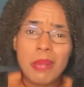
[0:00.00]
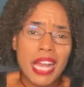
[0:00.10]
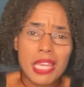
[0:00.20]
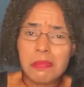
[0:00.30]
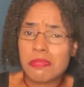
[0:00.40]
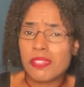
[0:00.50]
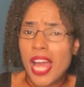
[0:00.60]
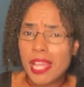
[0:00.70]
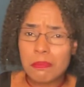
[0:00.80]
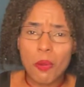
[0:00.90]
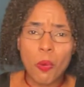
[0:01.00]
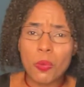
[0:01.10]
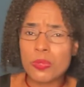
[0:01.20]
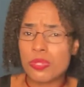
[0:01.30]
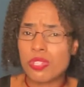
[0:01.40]
pipes,
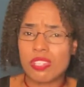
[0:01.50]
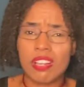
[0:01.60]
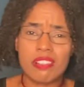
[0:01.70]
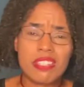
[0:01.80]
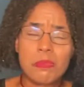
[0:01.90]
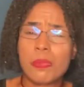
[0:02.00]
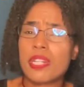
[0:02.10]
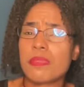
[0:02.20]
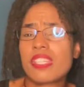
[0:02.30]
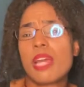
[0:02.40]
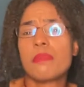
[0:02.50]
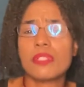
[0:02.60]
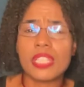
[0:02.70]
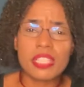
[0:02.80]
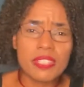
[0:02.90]
flagpoles, uh, sprayed with
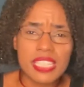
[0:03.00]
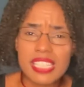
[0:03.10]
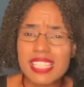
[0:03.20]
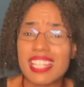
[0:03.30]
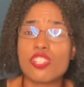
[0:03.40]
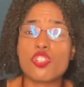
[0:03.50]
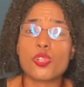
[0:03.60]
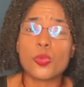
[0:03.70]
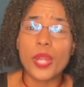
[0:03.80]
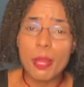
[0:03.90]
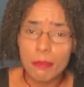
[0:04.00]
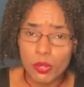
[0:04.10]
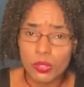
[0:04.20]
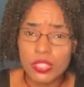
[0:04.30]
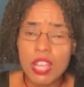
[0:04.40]
chemical irritants, and
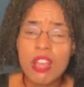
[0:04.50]
trampled.